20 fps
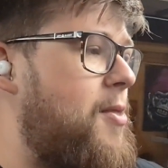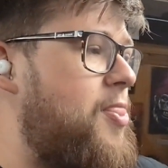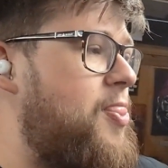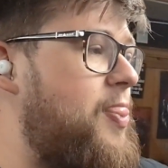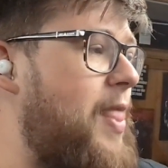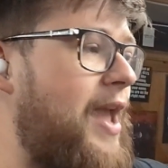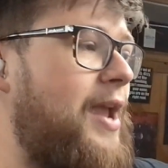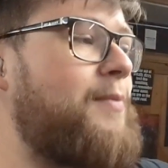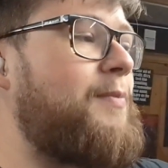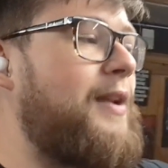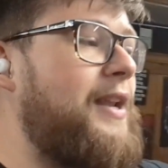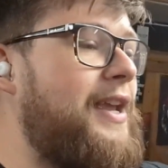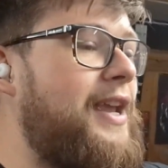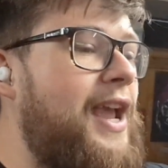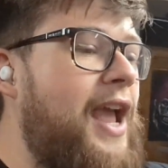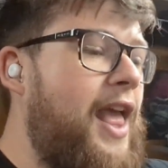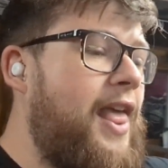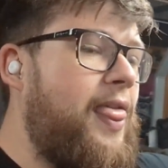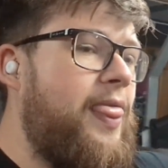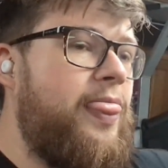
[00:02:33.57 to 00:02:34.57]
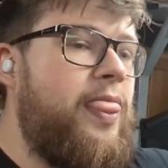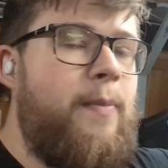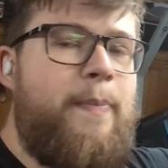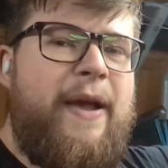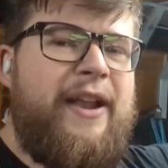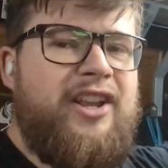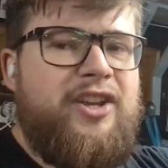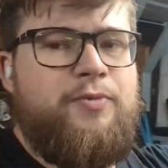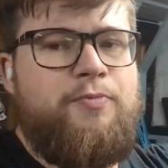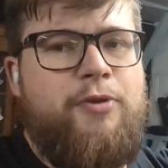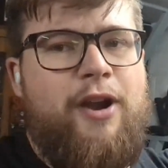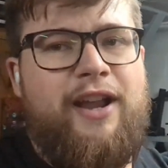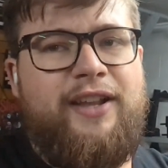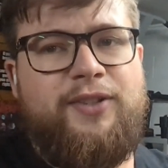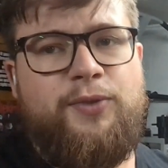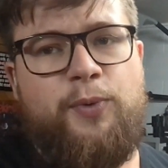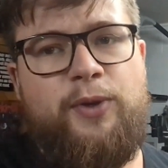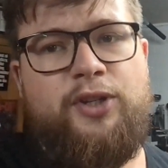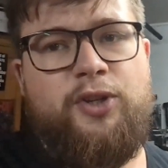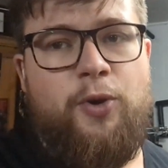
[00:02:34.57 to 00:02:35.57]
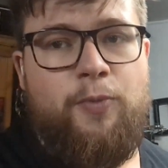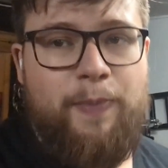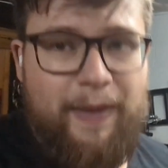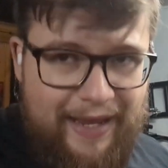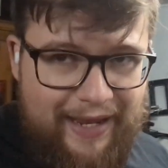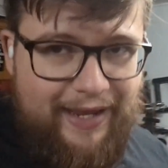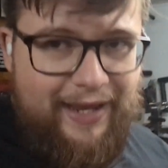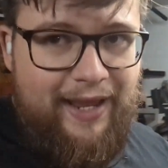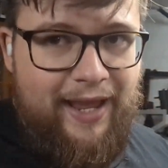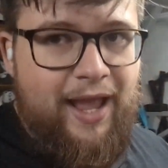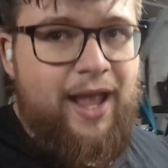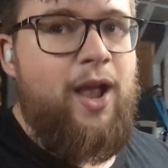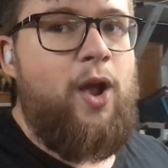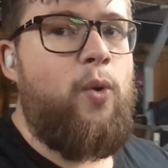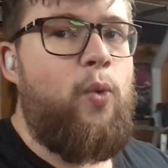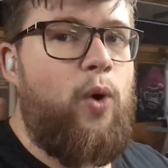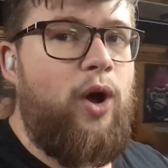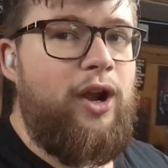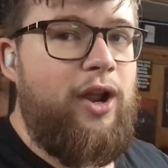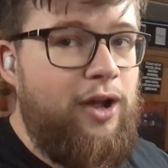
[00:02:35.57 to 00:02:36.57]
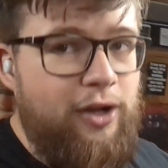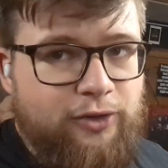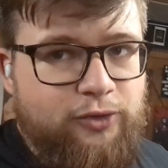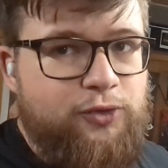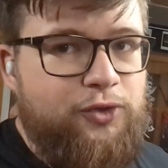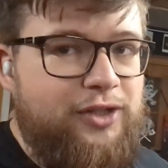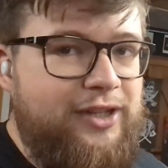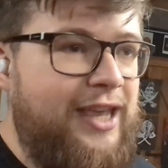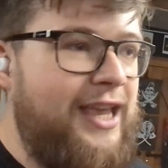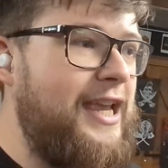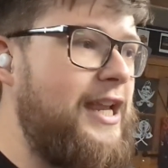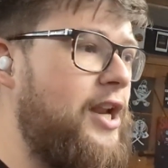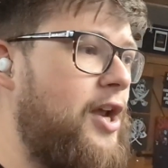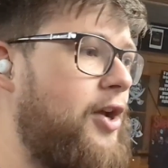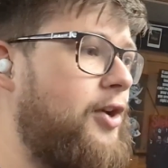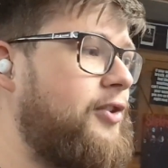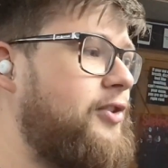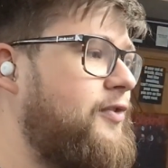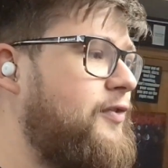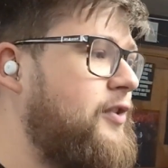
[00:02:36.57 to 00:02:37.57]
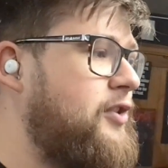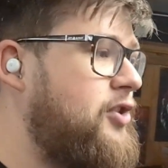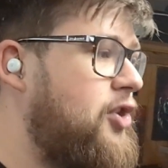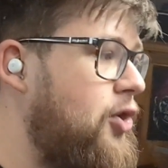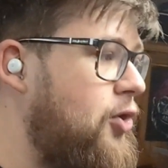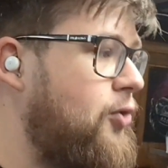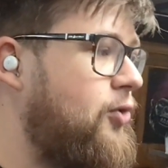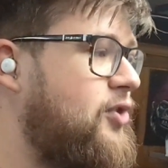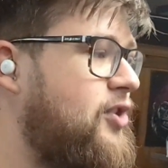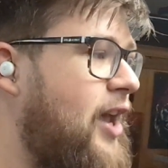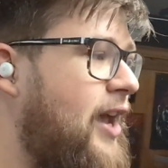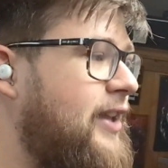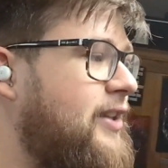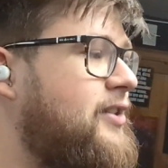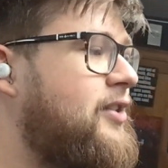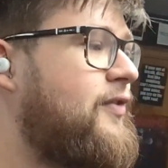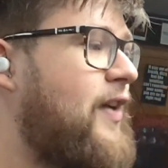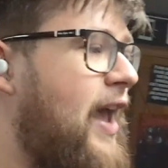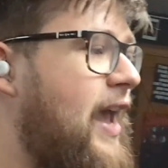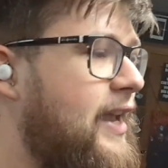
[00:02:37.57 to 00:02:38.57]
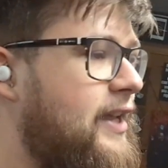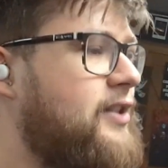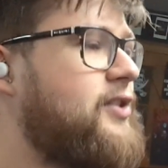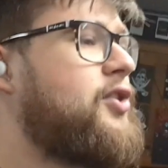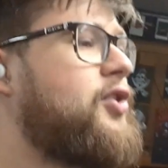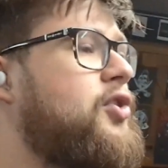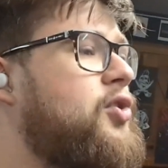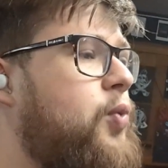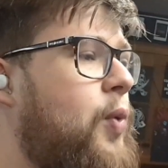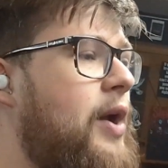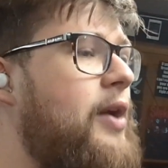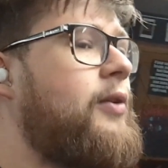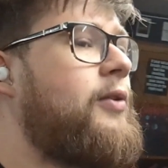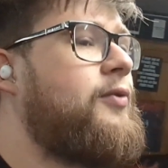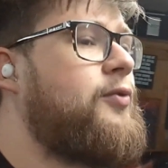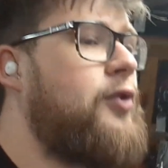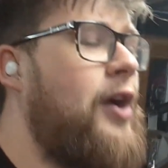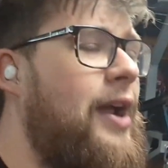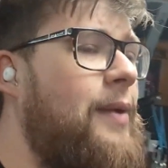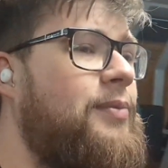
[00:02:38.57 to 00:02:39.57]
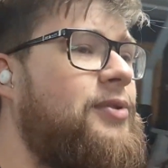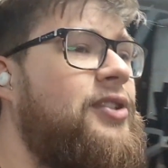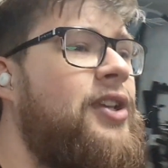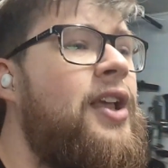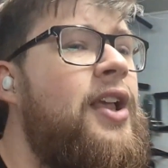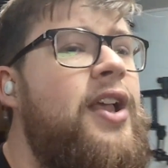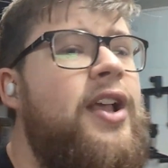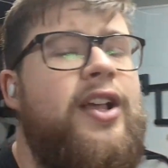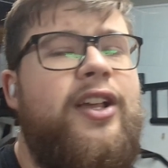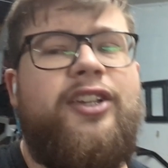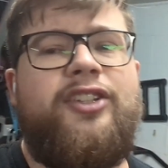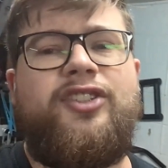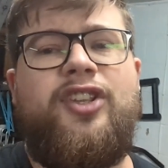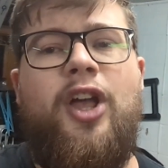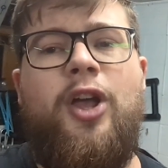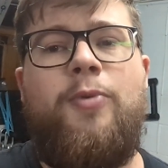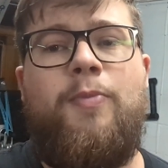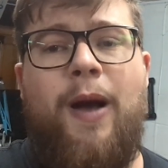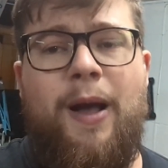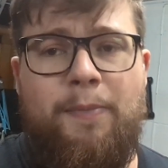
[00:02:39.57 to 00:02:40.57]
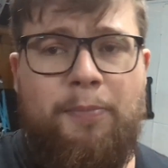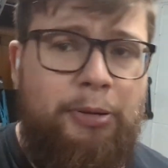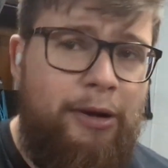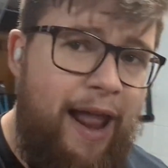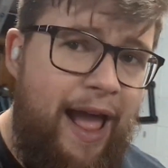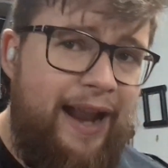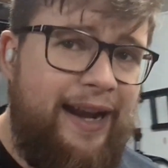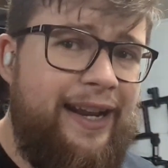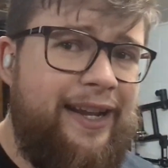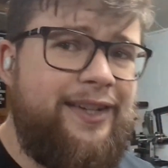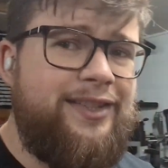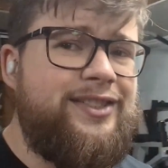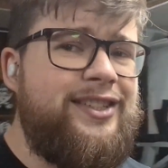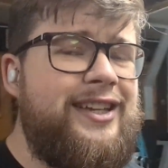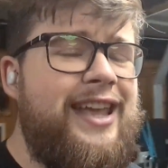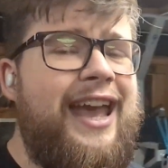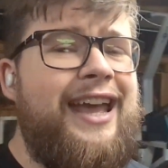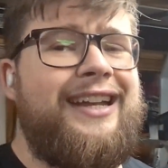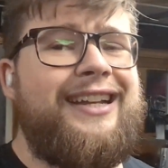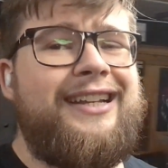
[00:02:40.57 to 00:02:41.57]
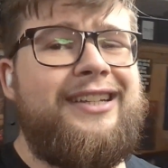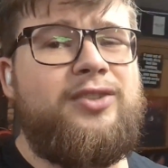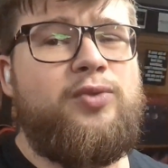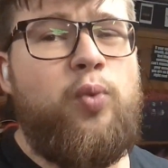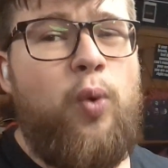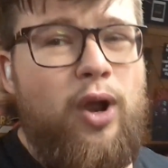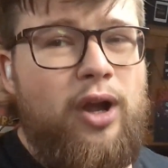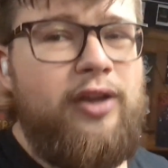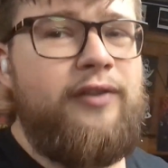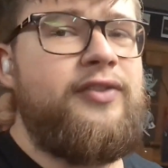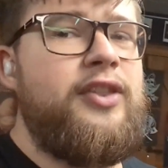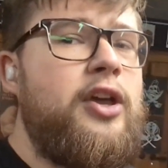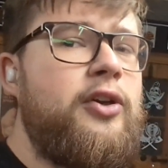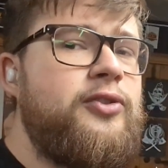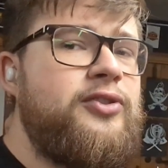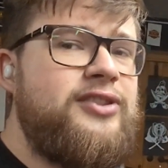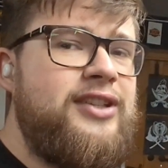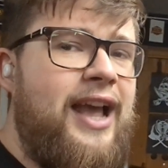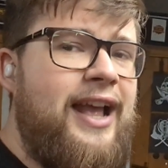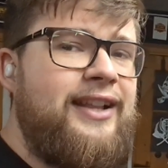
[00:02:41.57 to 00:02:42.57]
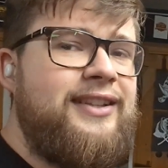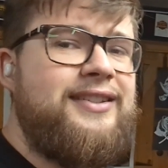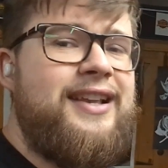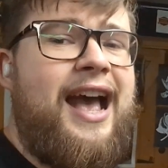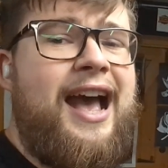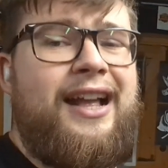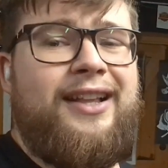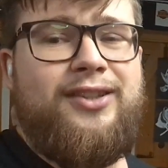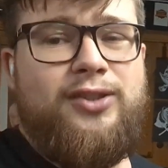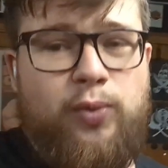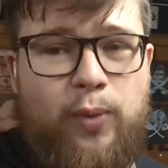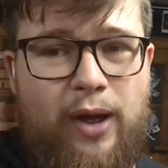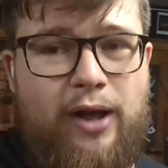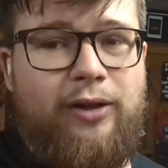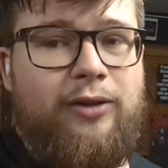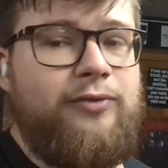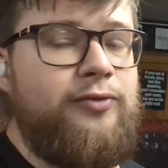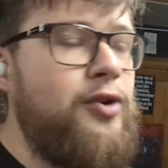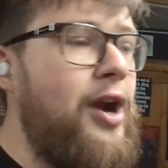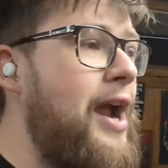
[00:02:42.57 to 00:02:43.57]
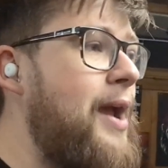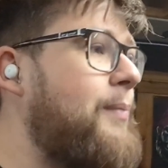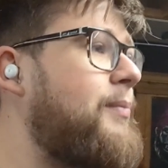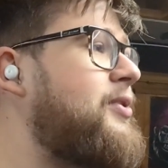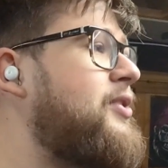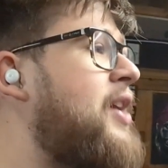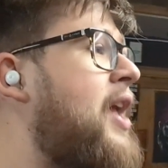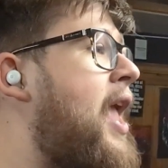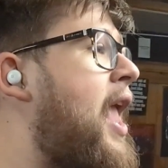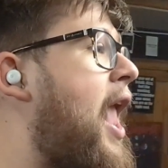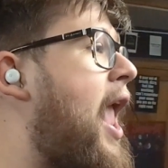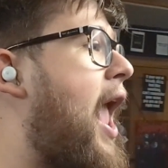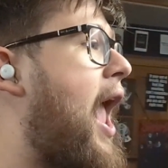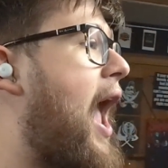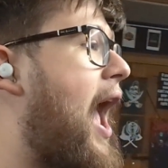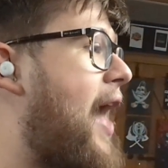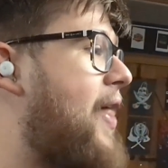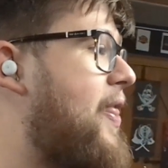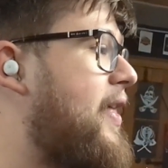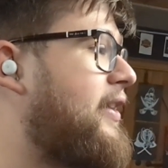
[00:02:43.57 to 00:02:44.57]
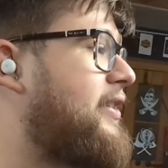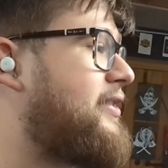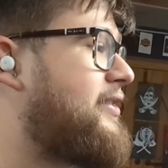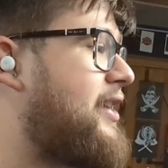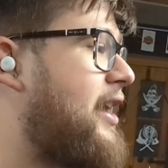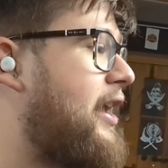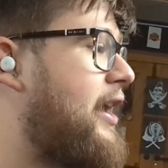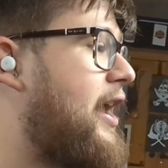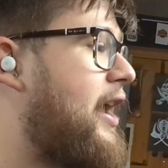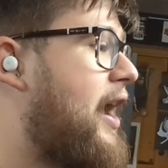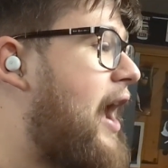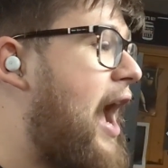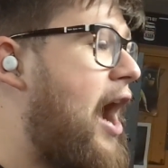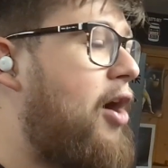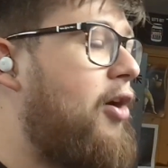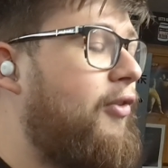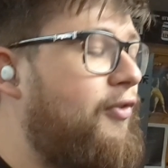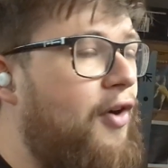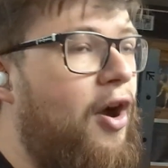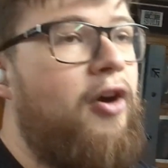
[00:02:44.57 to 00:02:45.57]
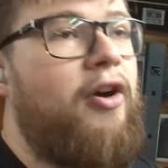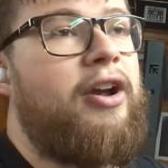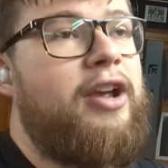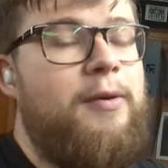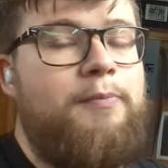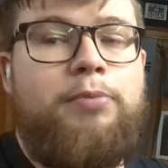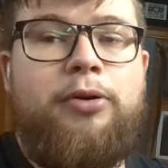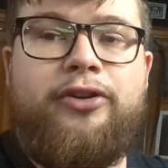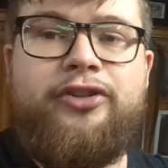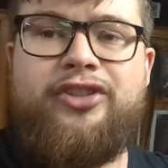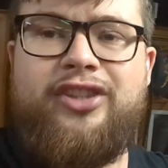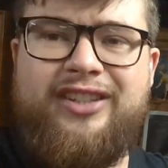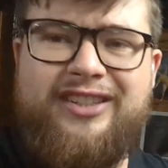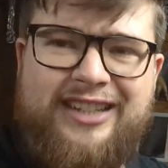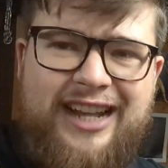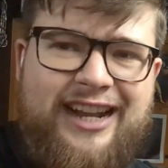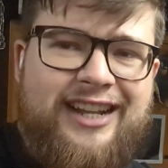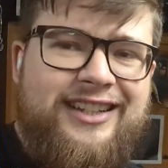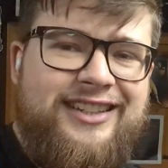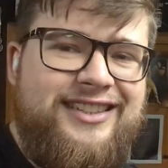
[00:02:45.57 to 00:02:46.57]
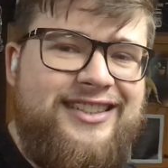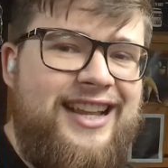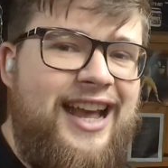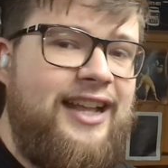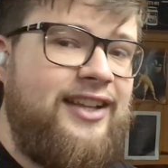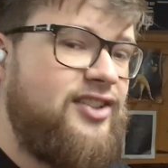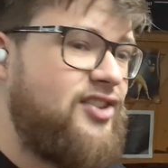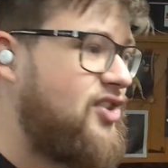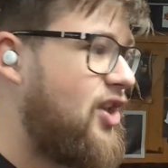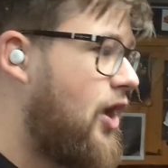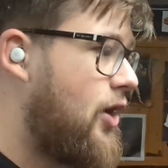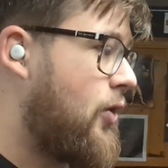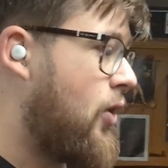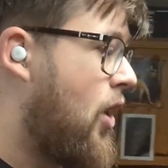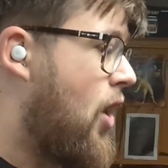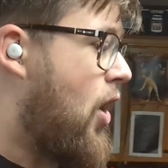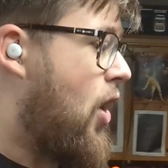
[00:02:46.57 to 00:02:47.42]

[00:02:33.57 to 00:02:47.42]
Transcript: namely the bench press, which will be 100 kilos for 2 sets of 8 to 12 reps. So my plan is to get at least one of those sets at 12 reps, and then see how far I can push the second set. So